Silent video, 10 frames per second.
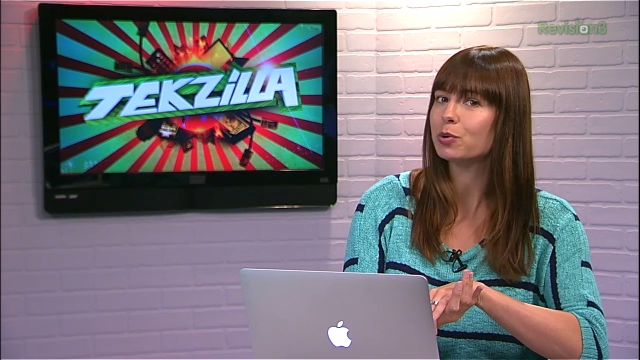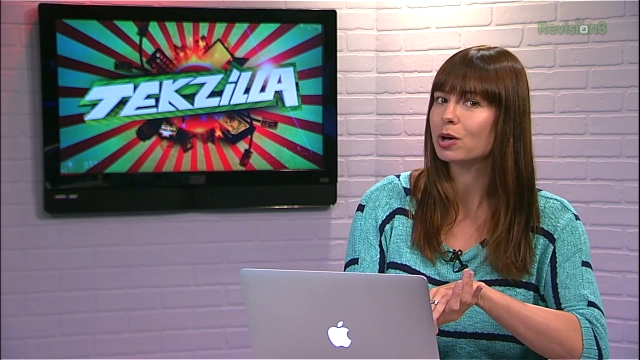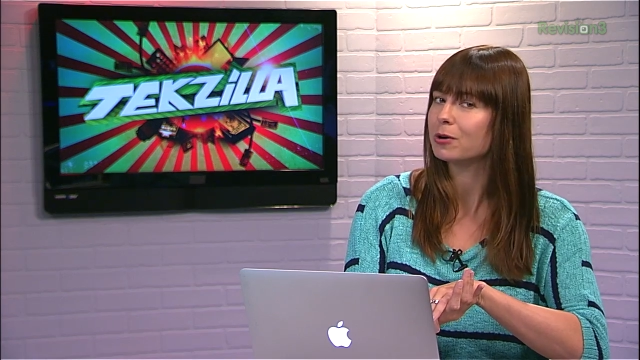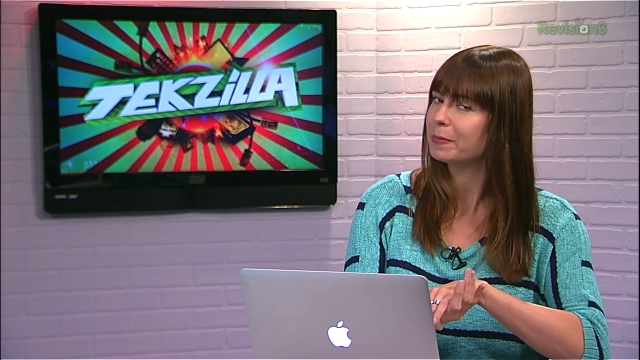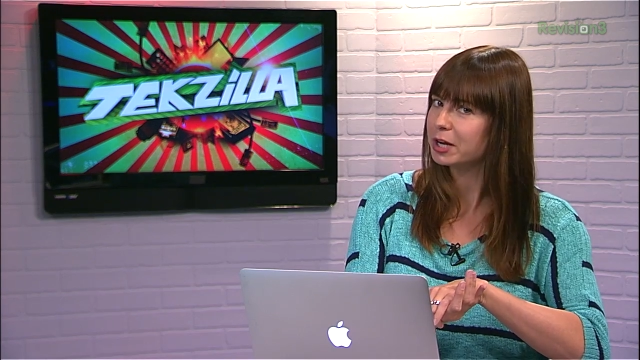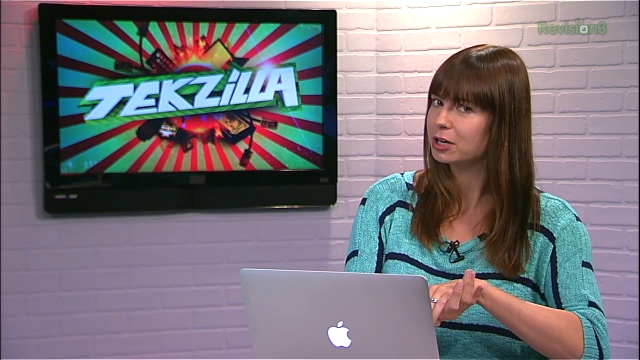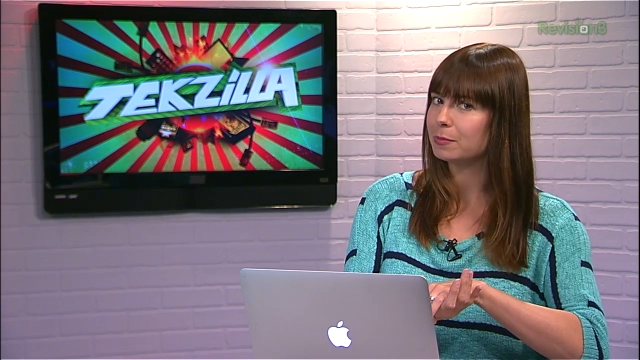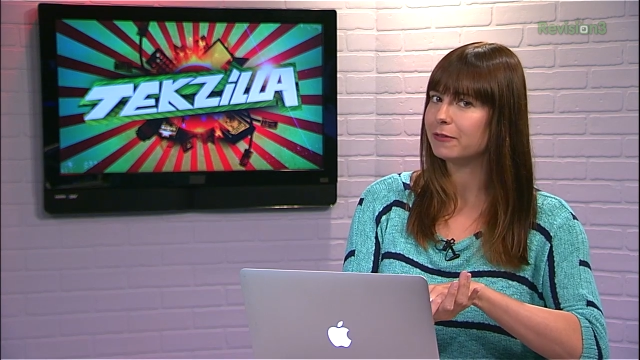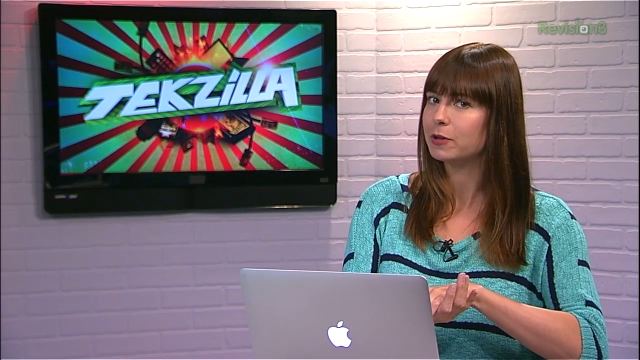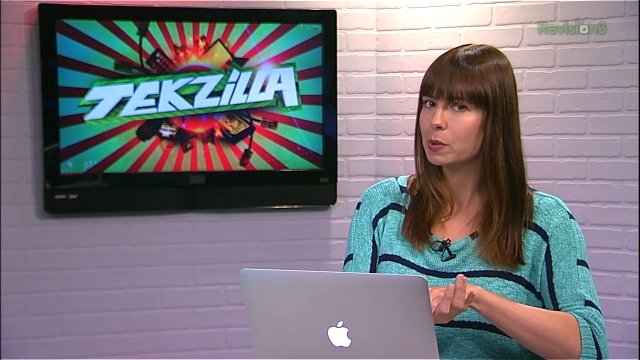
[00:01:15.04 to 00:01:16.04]
you want to appear to
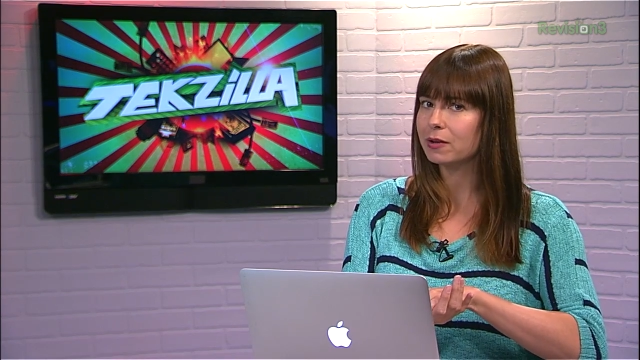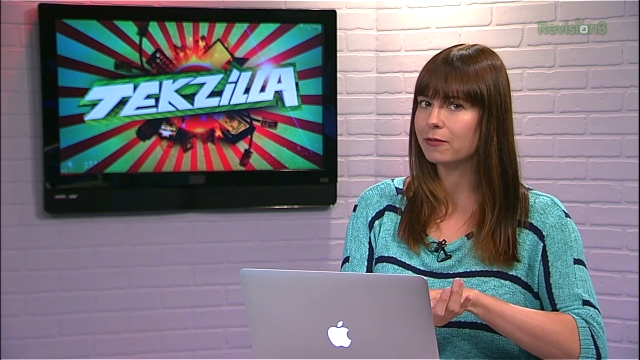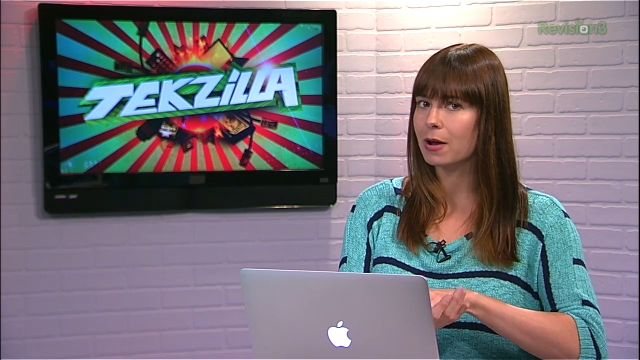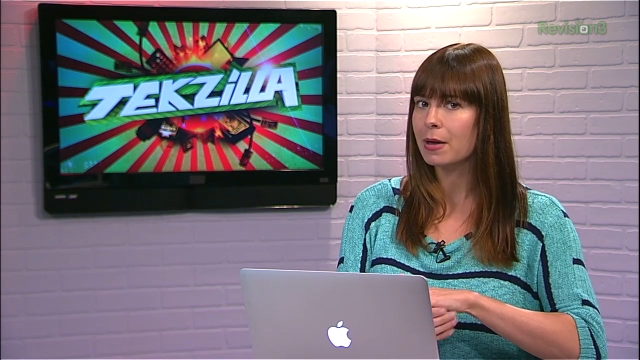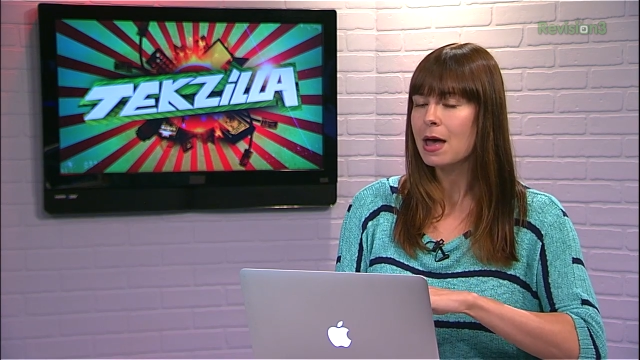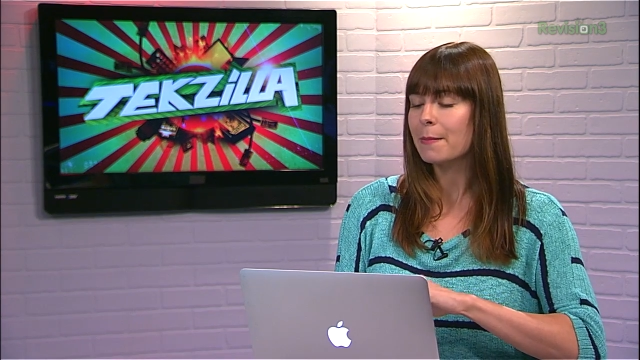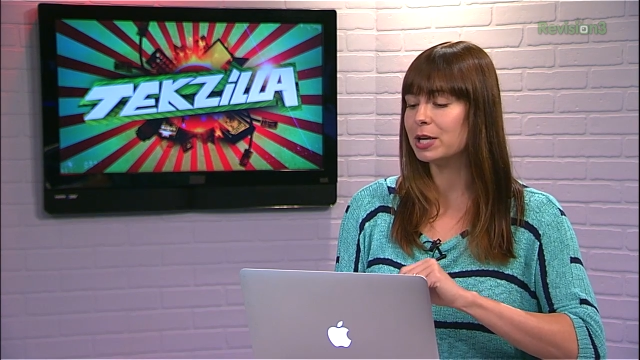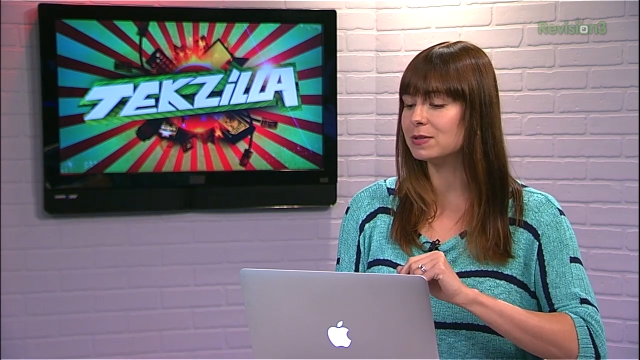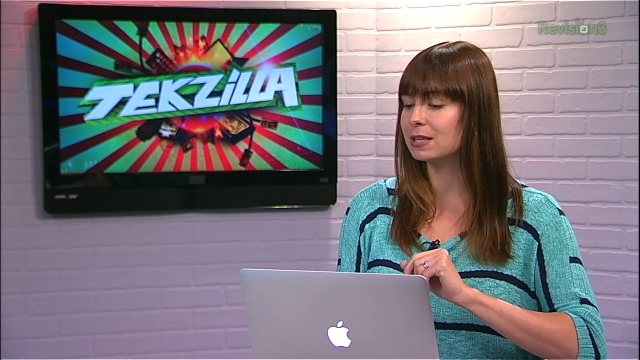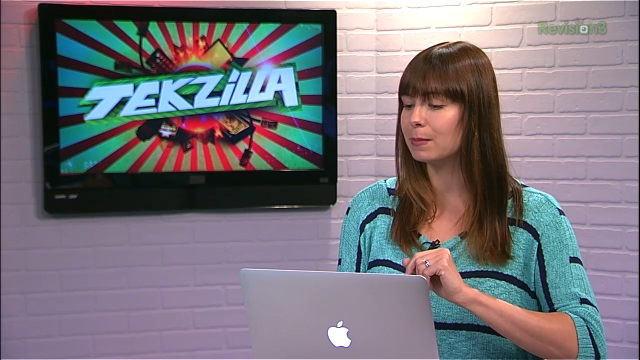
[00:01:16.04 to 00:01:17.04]
be viewing from by
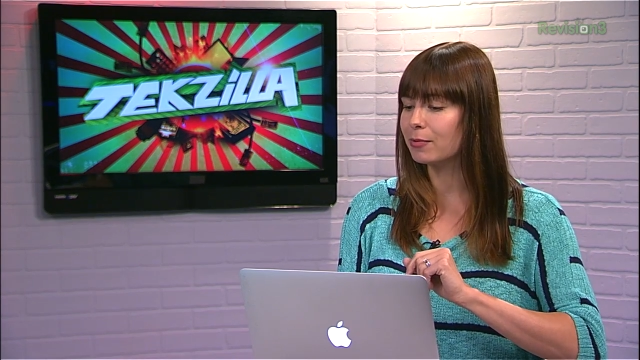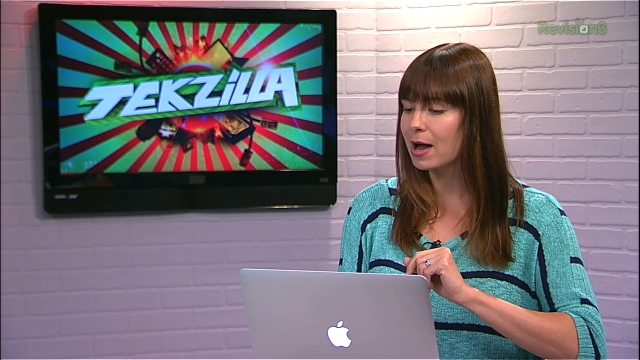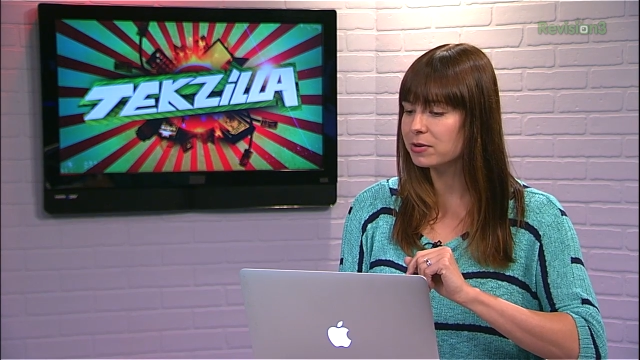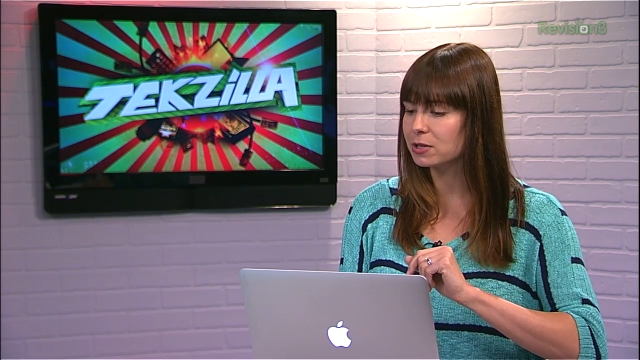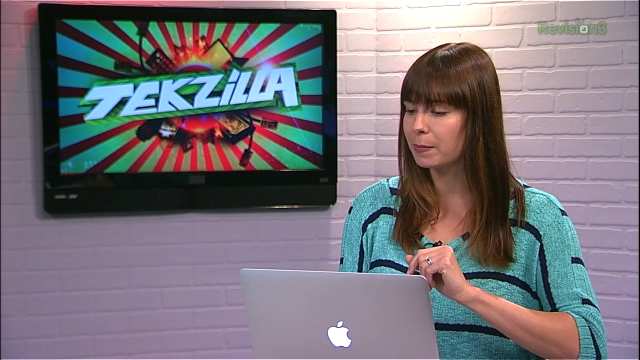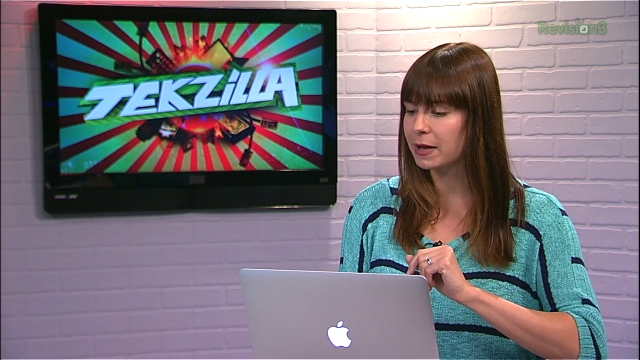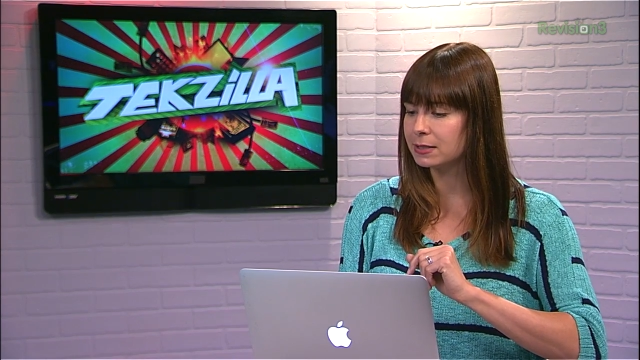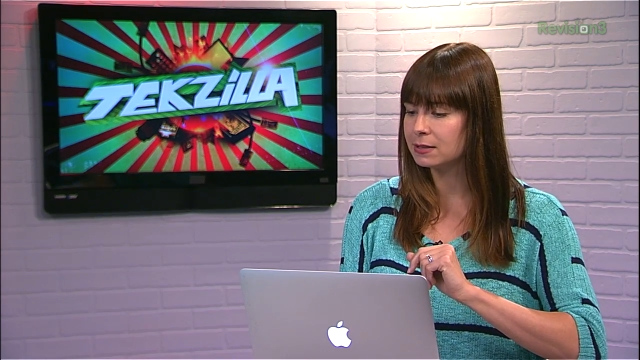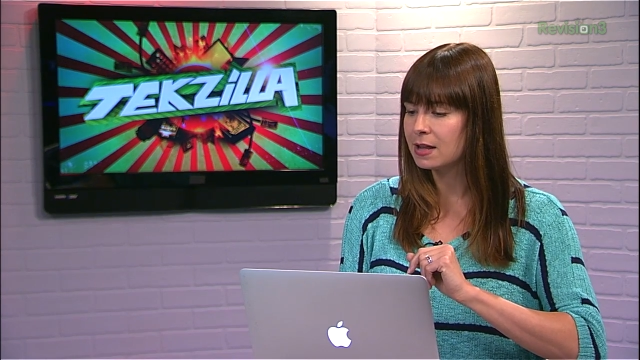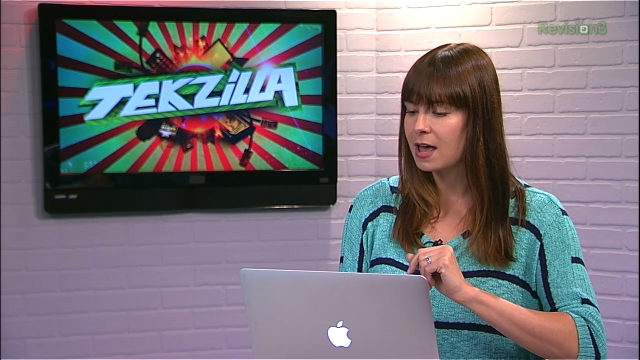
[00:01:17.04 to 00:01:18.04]
using the browser
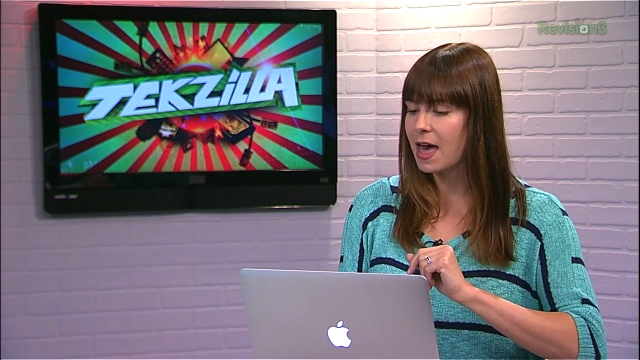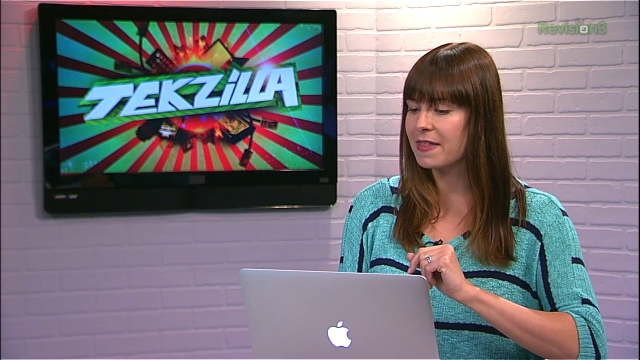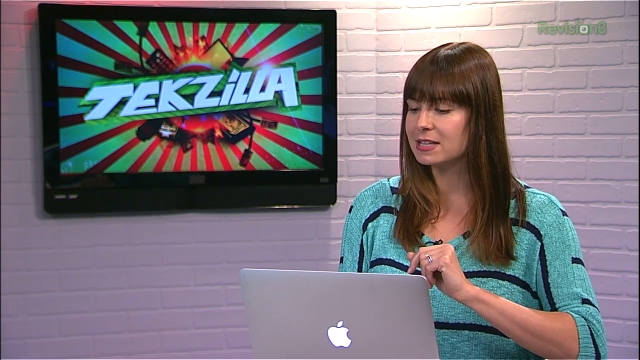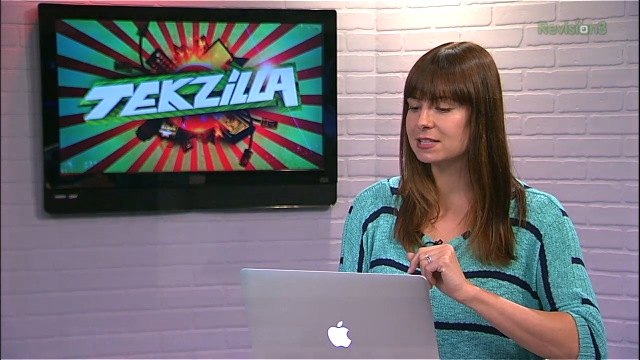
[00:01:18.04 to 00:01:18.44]
button and then